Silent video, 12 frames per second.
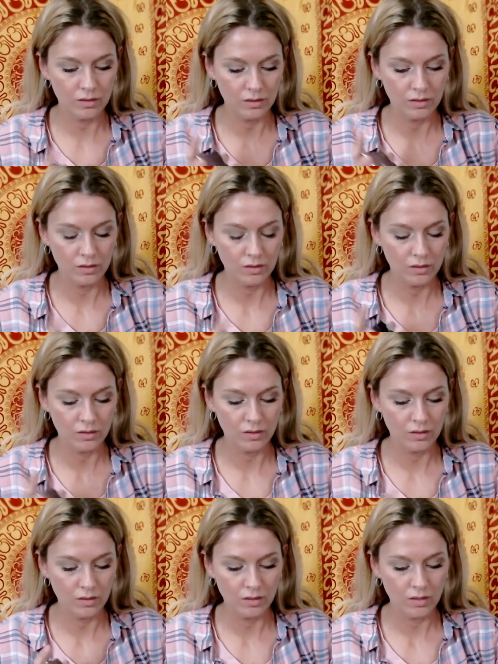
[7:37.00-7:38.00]

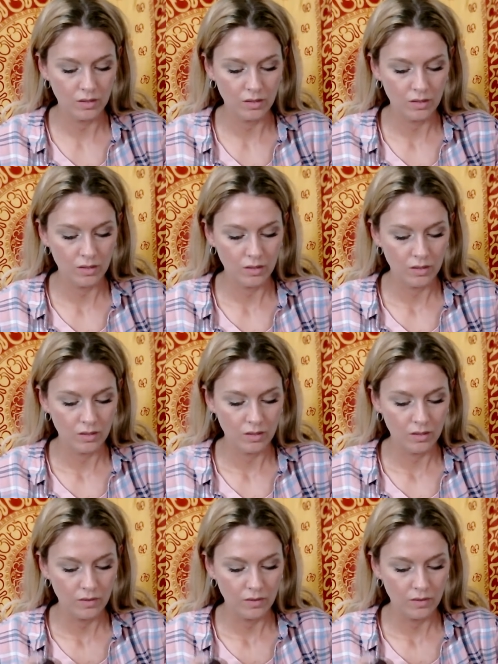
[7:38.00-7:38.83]
Nobody speaks.